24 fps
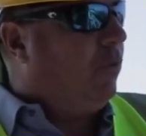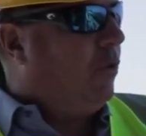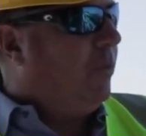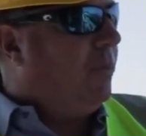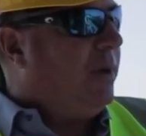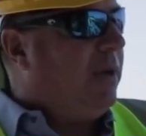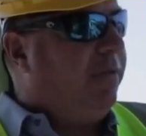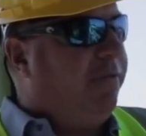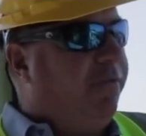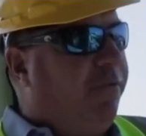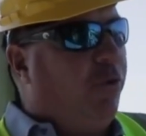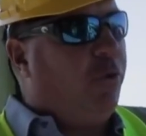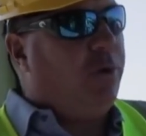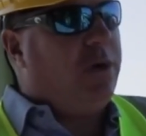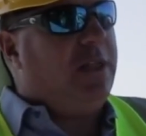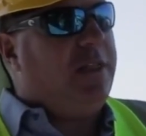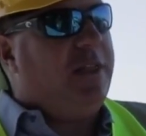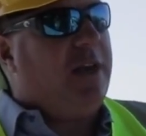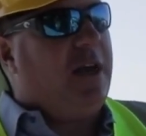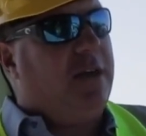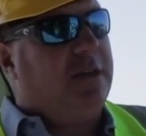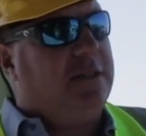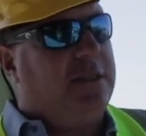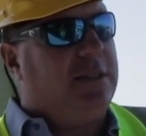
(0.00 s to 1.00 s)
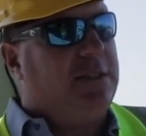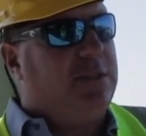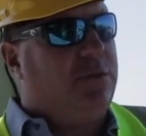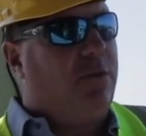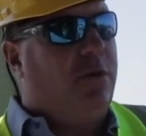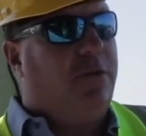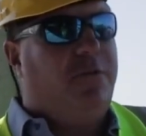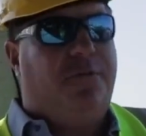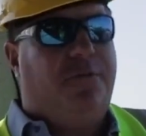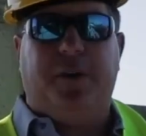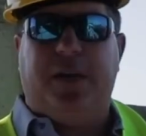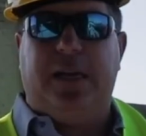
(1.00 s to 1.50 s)
will be 40,000
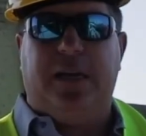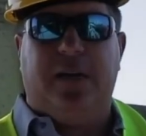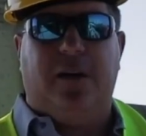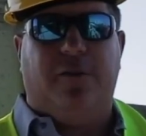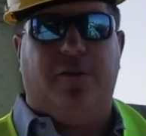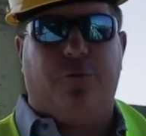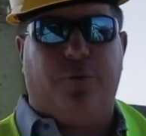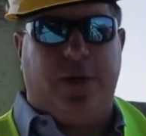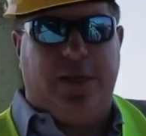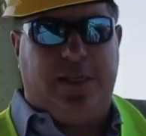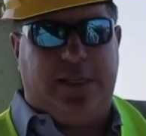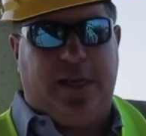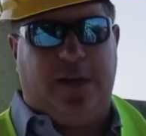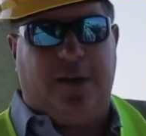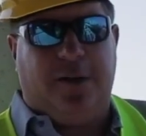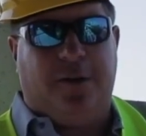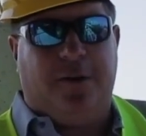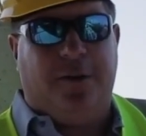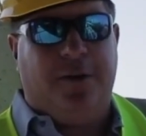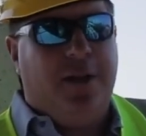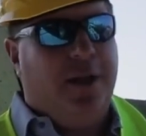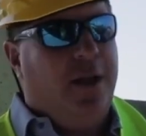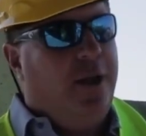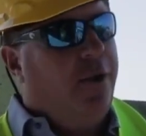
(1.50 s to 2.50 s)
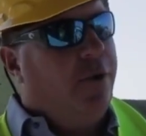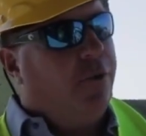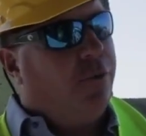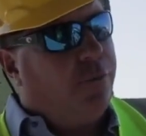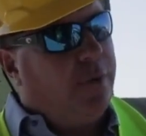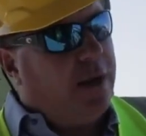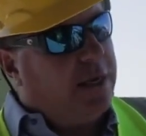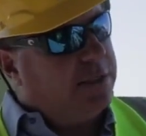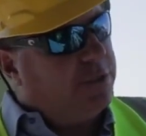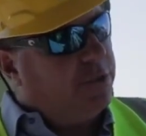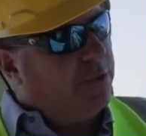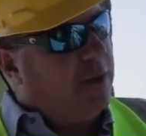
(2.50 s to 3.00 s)
square feet of retail,
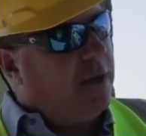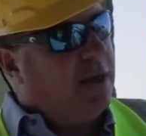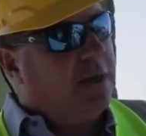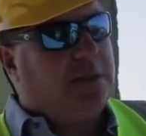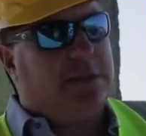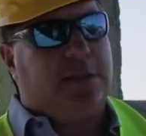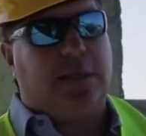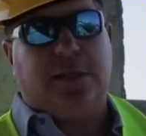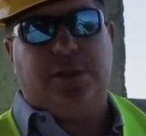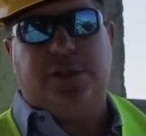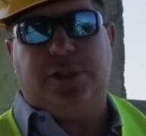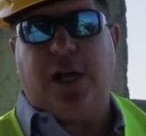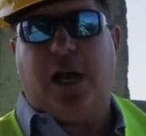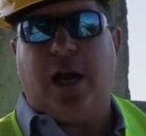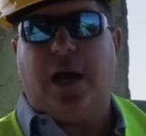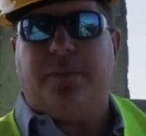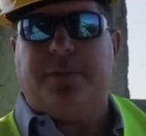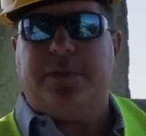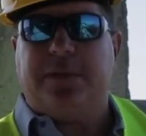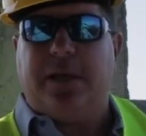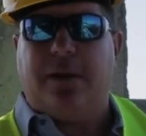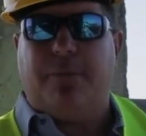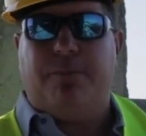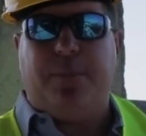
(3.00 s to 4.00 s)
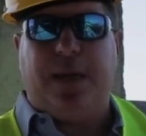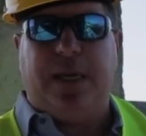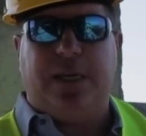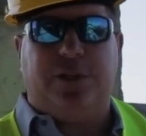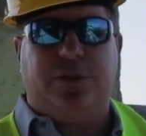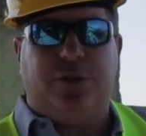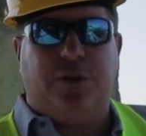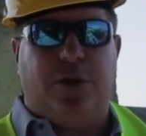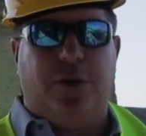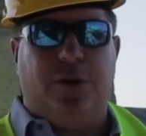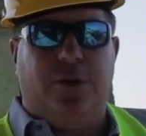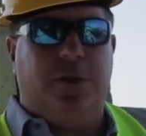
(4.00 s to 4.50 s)
restaurants, shops,
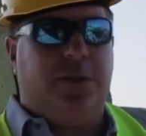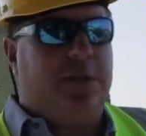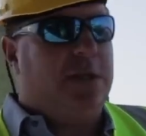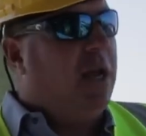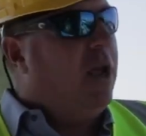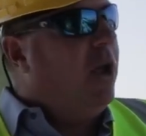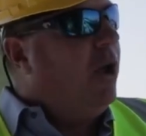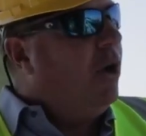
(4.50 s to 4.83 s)
bistros,